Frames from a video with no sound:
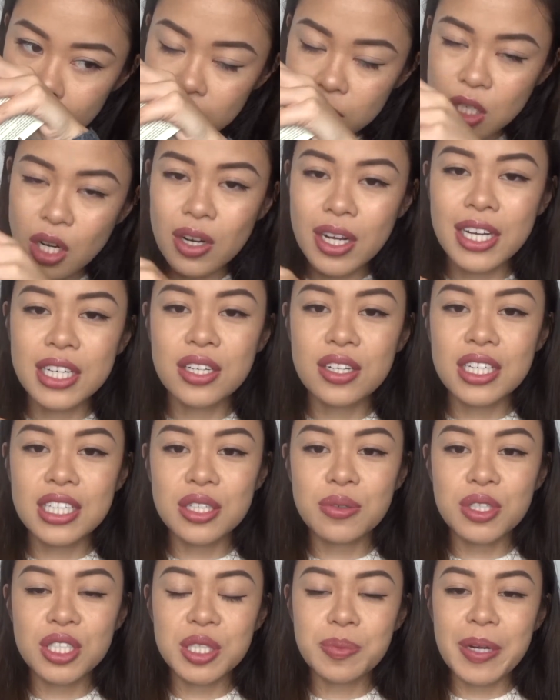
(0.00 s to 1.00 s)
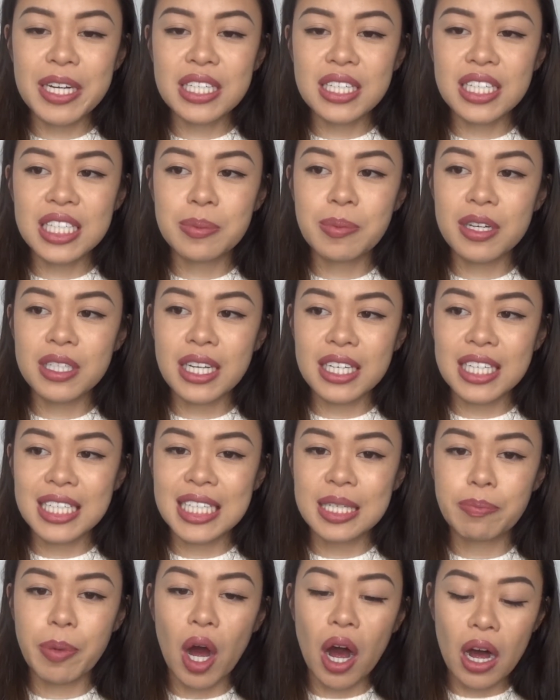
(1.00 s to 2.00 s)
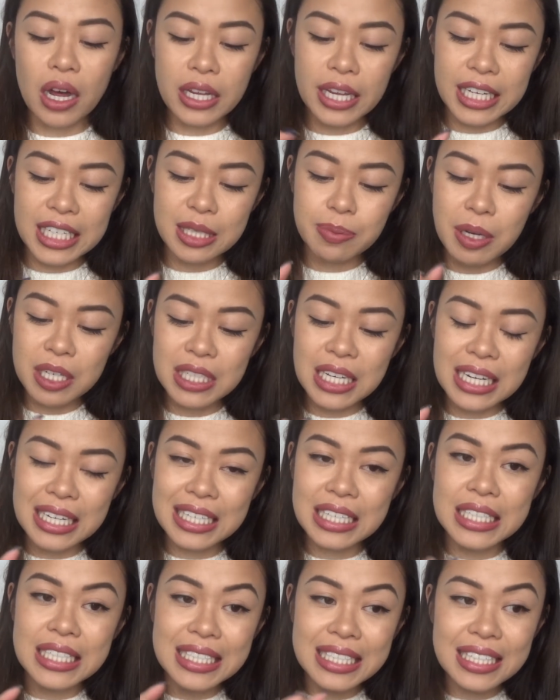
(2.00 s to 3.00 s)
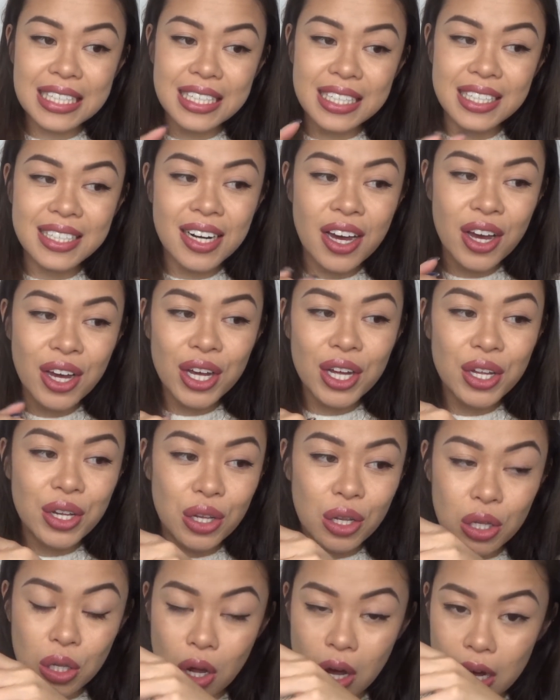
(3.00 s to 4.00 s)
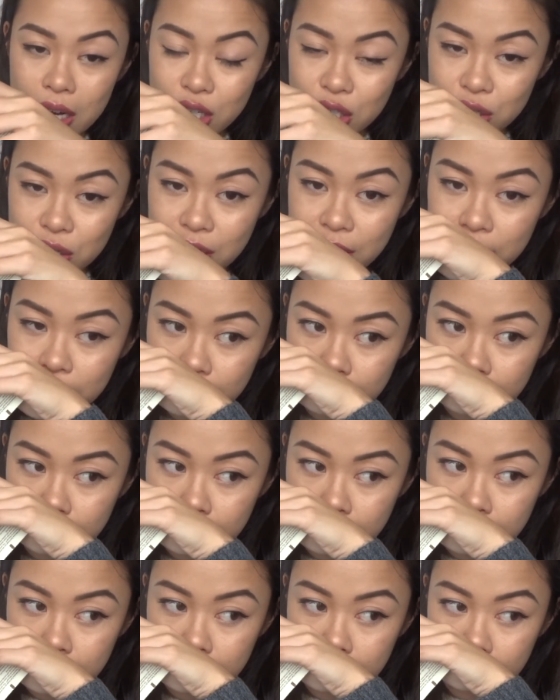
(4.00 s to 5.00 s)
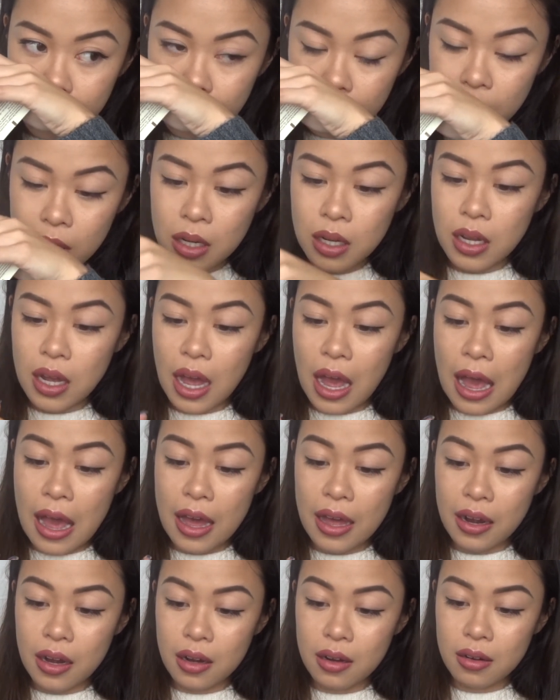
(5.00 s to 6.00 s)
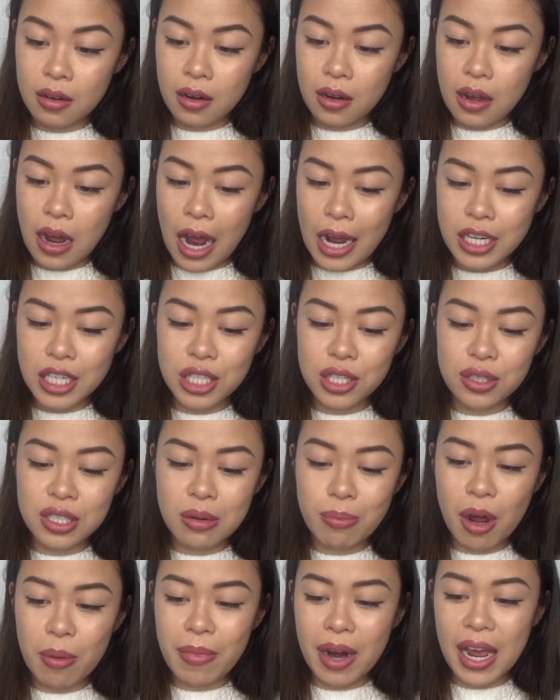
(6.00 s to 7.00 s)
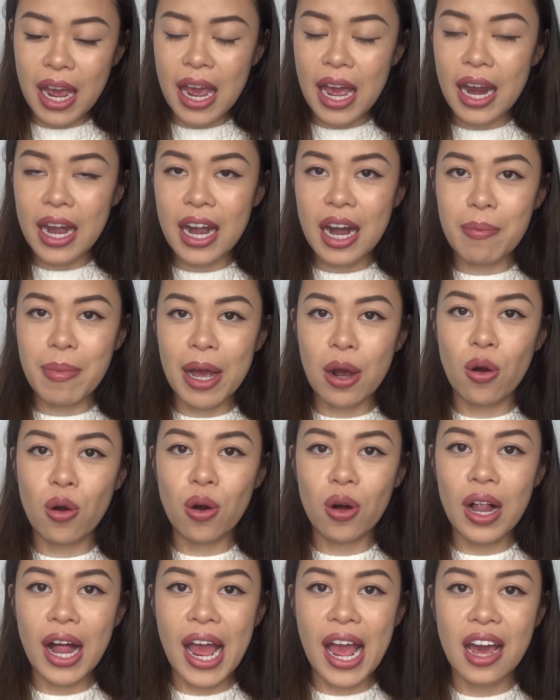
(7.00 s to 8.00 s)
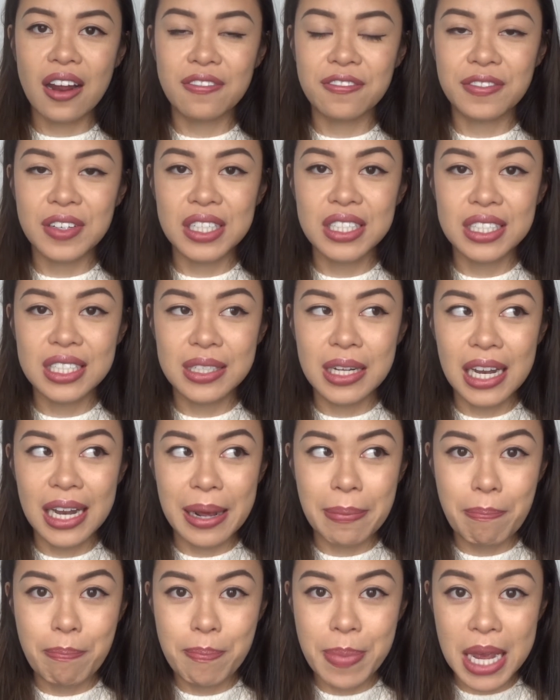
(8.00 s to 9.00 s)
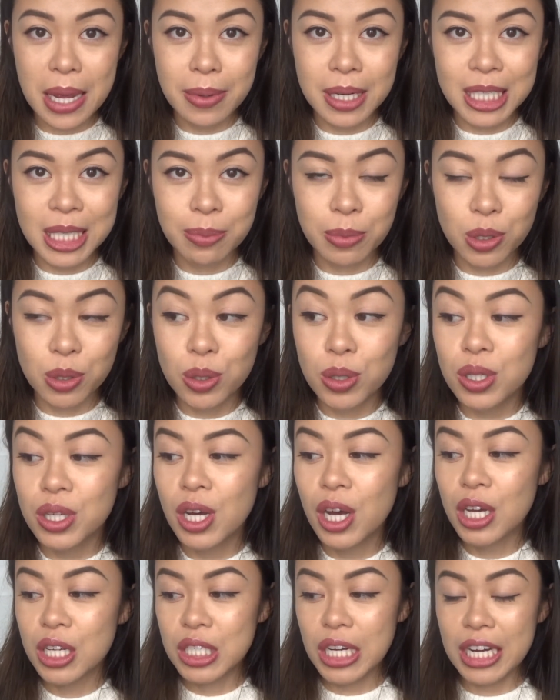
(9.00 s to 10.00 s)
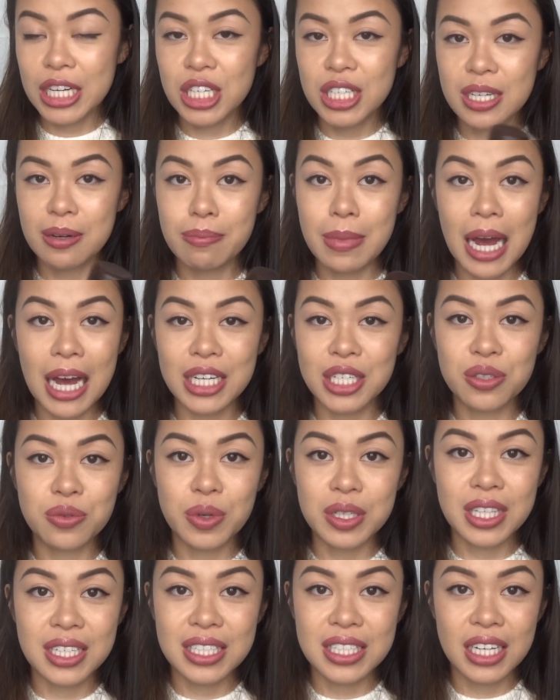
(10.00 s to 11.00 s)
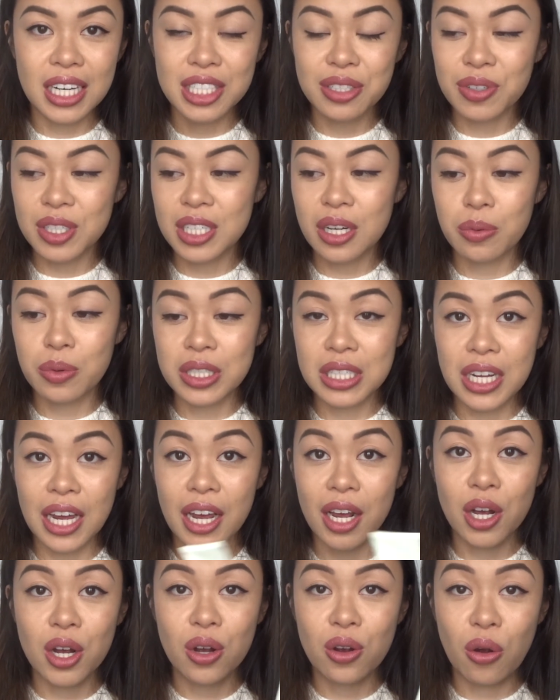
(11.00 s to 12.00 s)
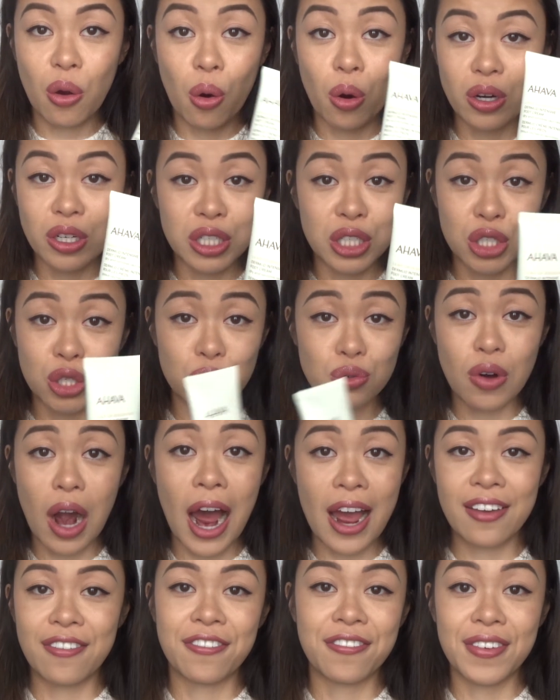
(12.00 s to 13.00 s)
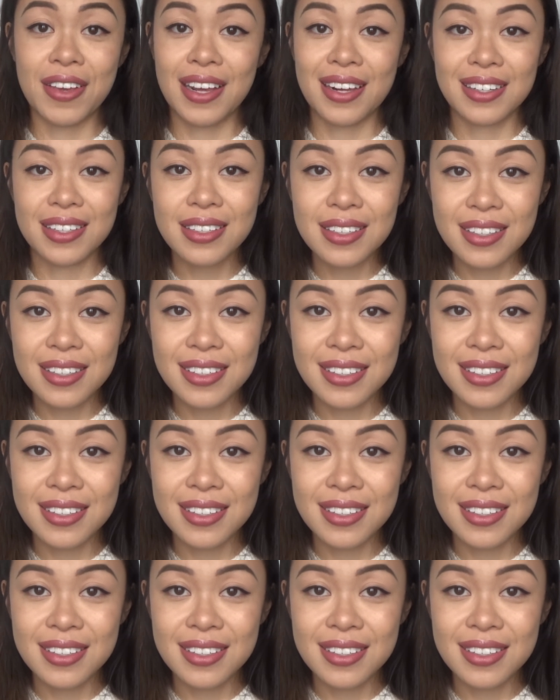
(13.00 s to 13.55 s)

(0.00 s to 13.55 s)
Okay, so this one just basically smells like a spa. Like it smells like clean laundry. And I just used them on my hand and now my whole hand feels like baby smooth. So I could just imagine what this does for someone's like coarse, dry feet.